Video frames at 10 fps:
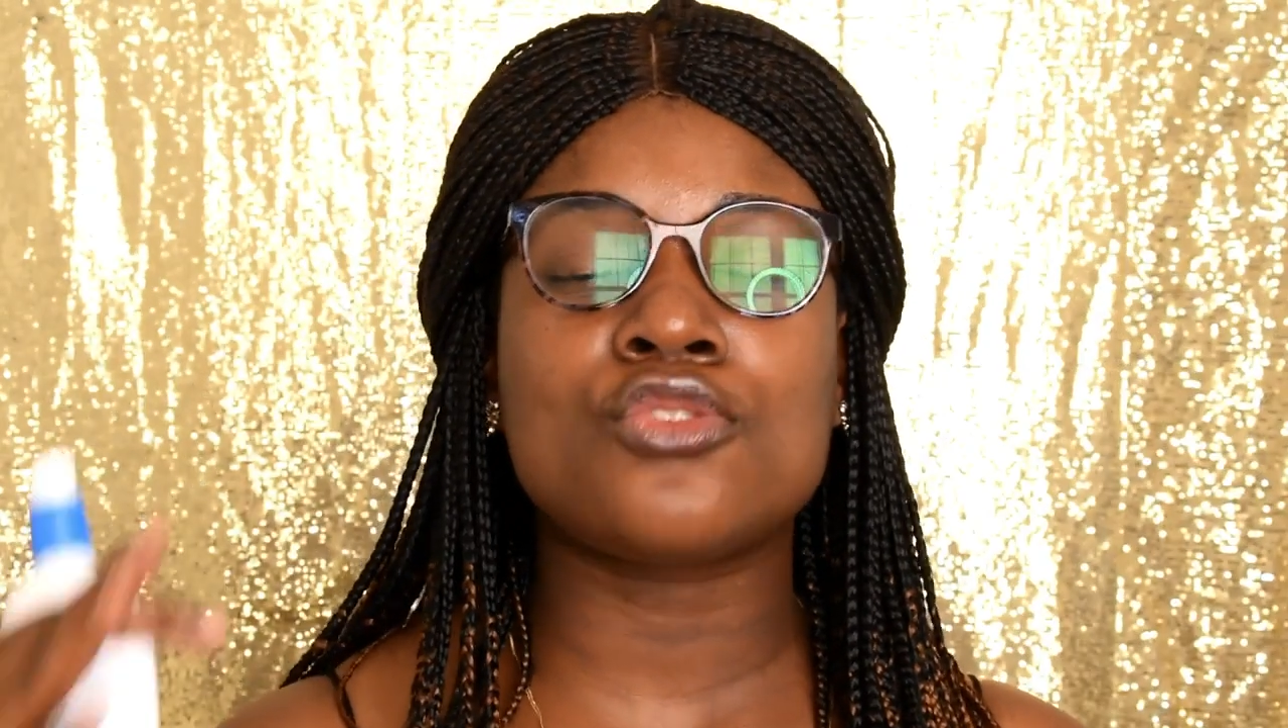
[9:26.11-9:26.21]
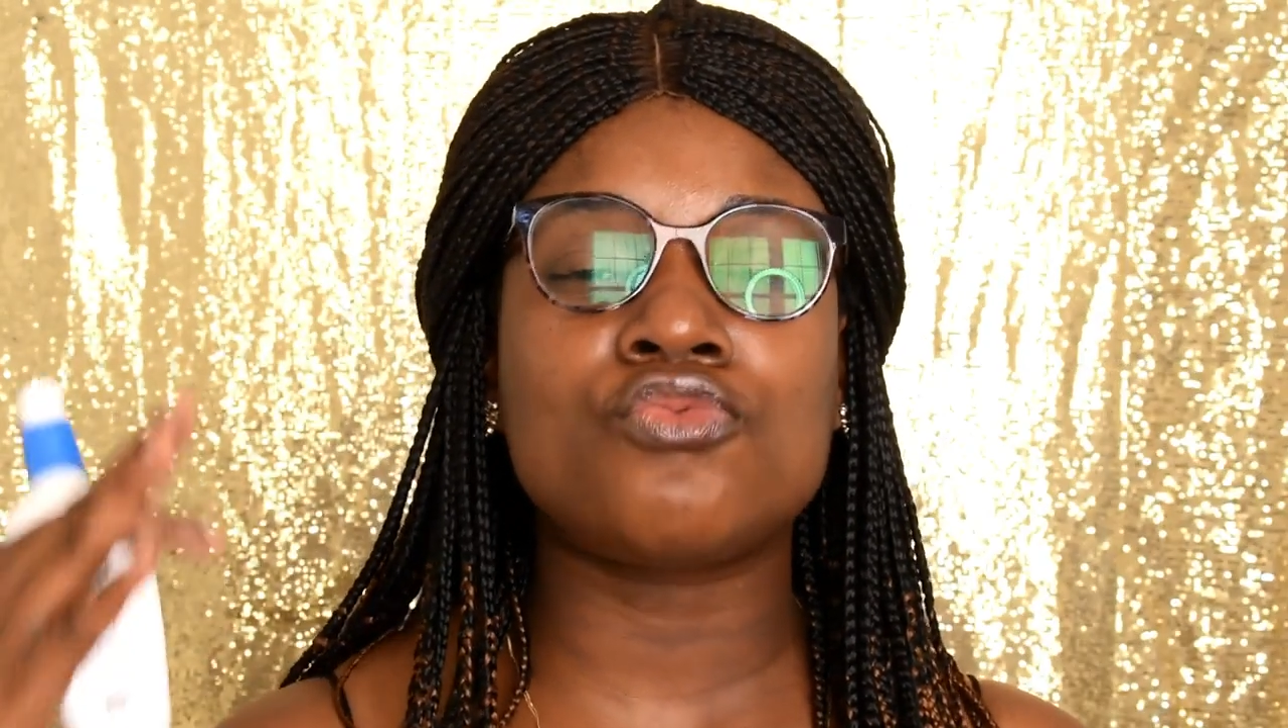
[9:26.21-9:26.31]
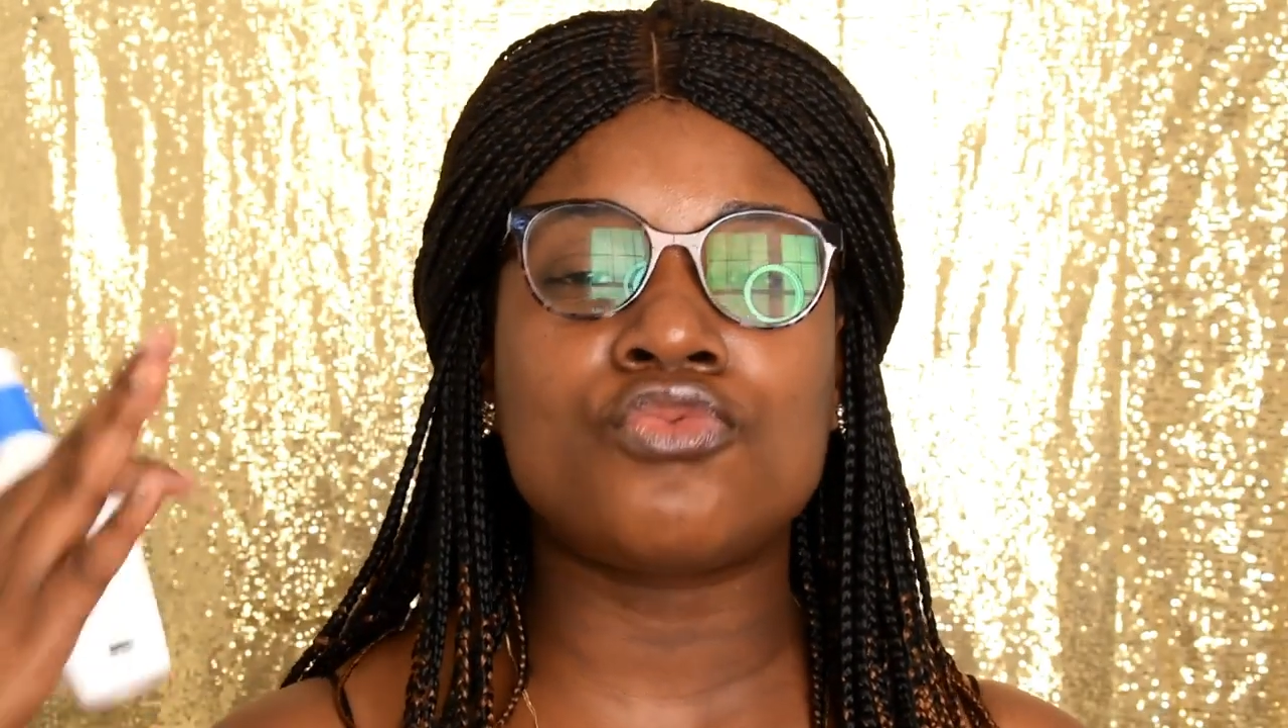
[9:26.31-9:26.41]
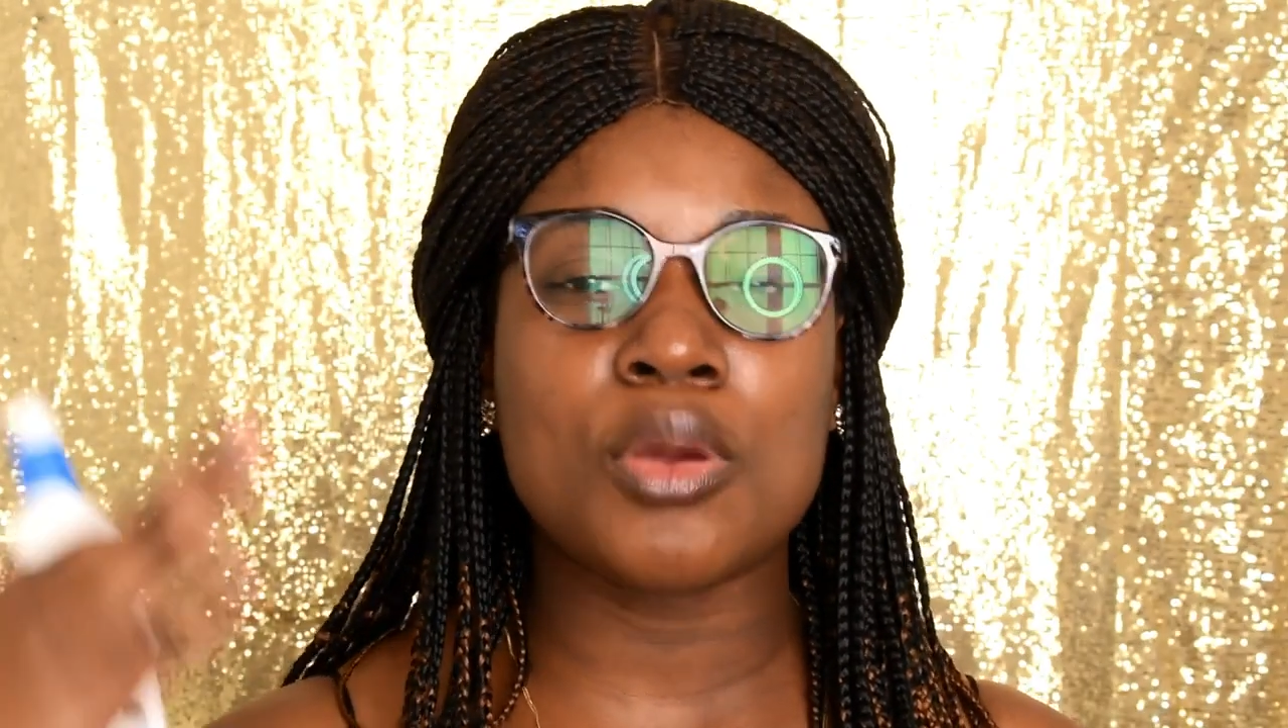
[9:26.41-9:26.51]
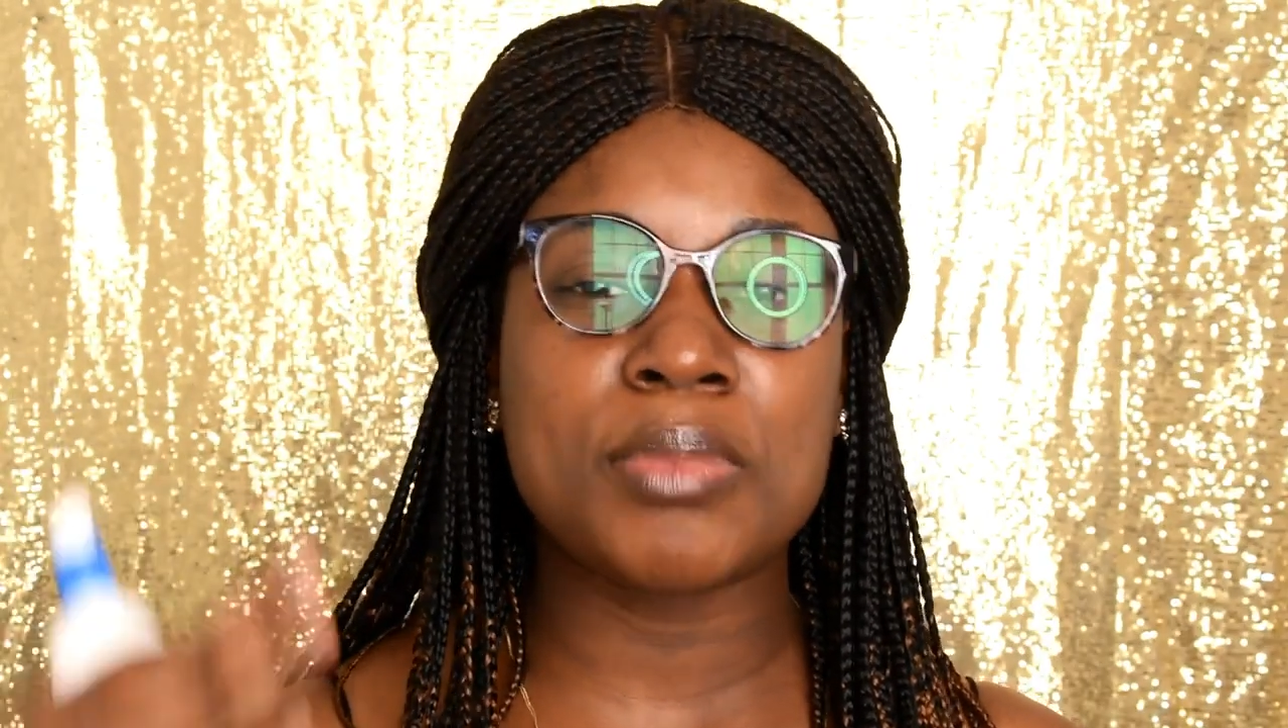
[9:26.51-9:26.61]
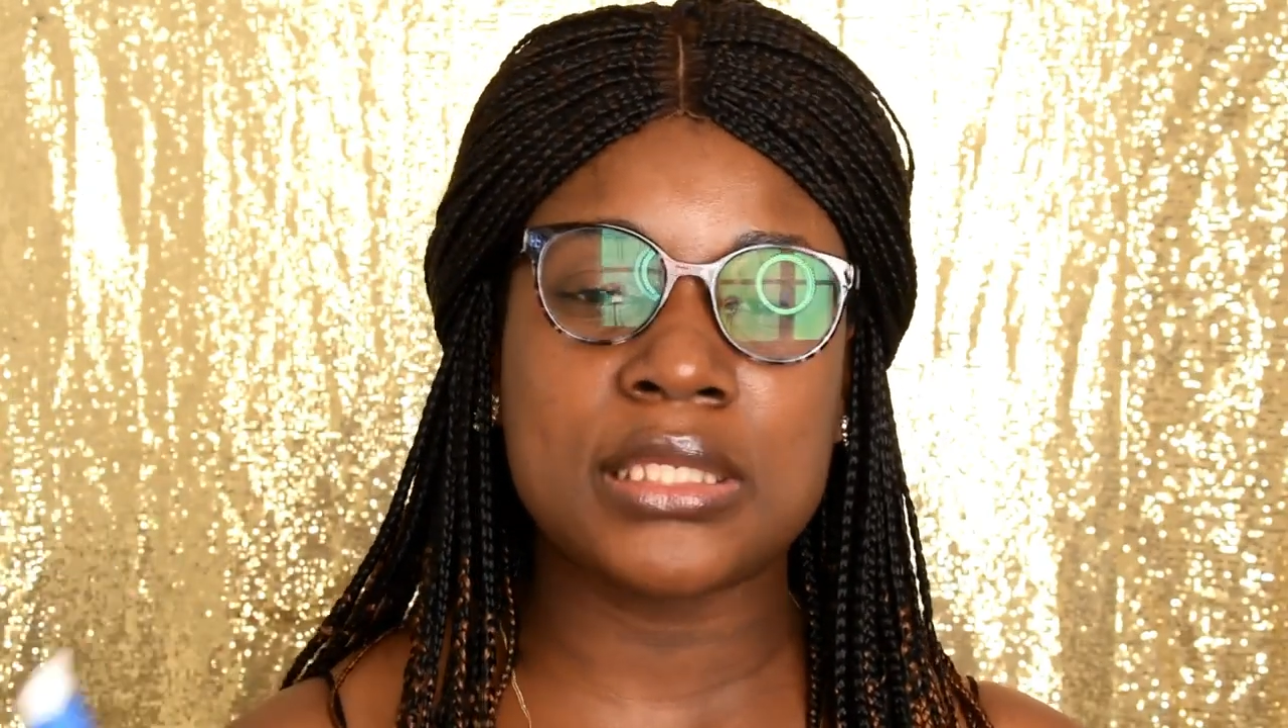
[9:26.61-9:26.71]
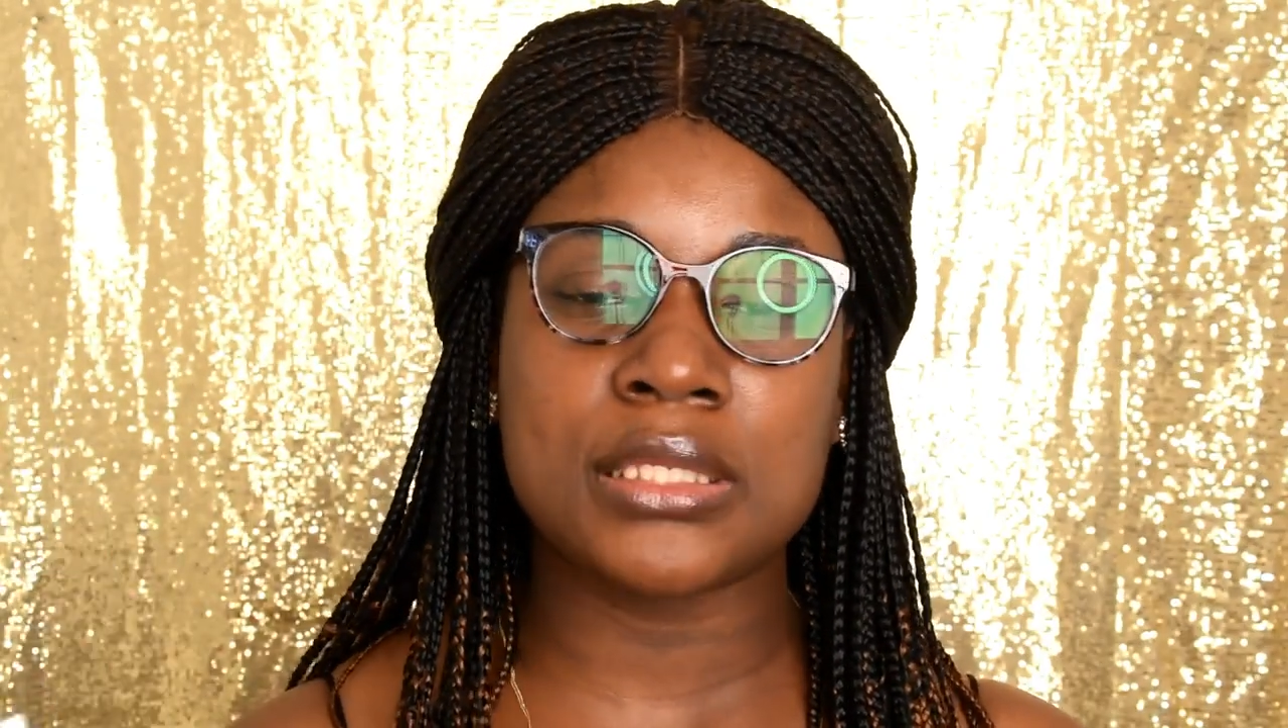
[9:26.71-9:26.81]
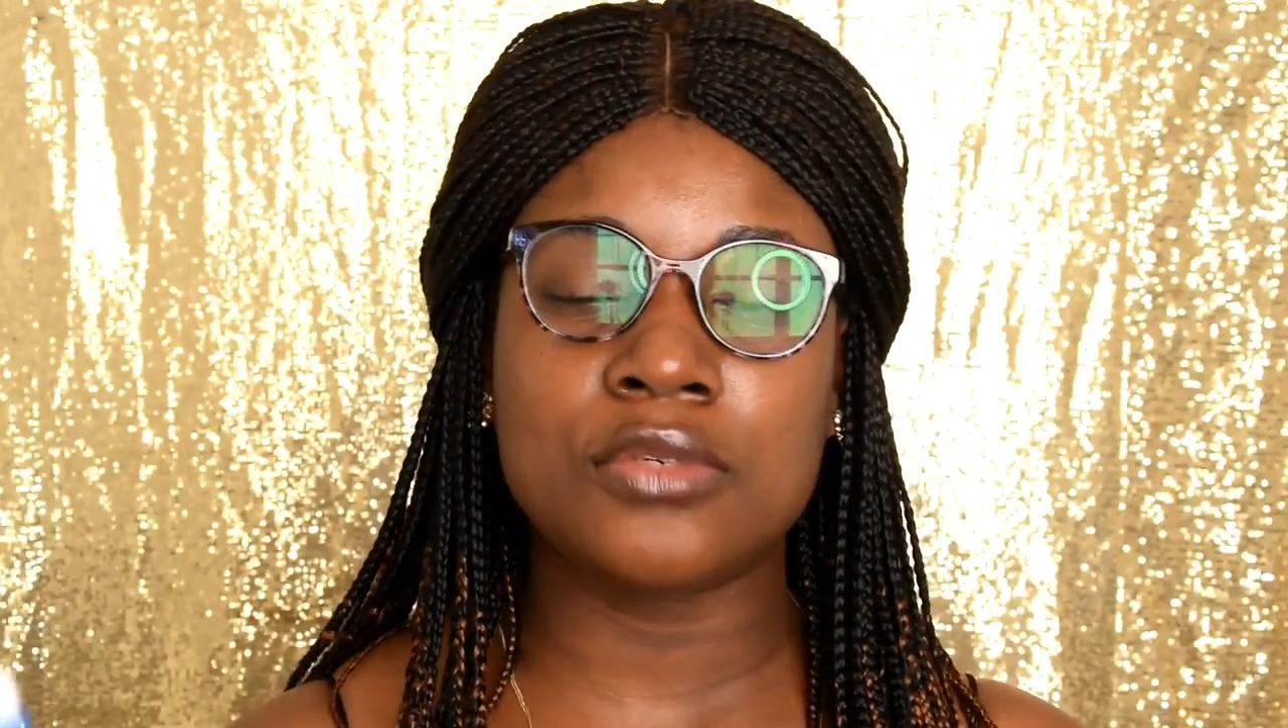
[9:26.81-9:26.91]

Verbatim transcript: to rub it